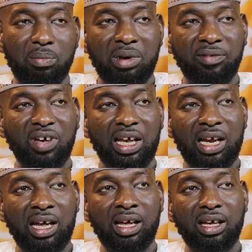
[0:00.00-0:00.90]
My
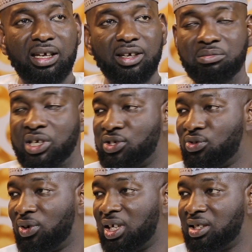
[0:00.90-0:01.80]
father, may he
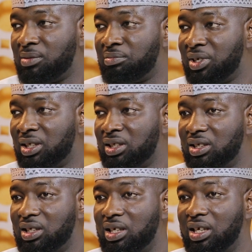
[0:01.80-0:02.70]
so rest in peace,
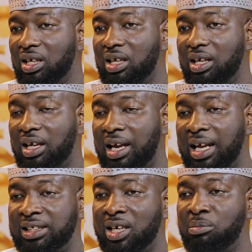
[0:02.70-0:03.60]

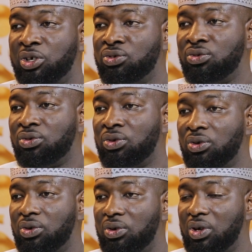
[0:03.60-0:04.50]
Alaji Amadu,
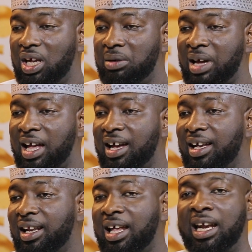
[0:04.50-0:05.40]
and my
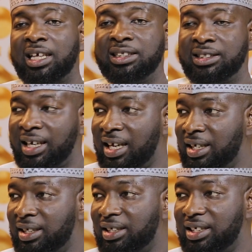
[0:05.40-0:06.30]
uncle Alaji
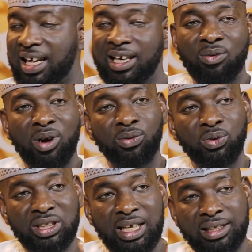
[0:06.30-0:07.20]
Zachary, they are the one who
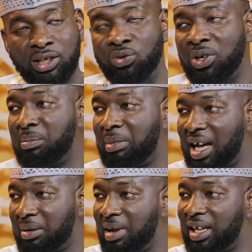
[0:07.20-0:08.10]
started doing
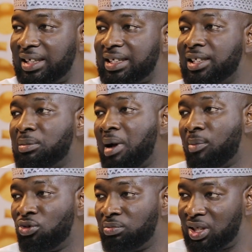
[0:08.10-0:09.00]
black market at
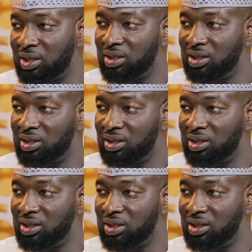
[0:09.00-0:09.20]
Mamobi.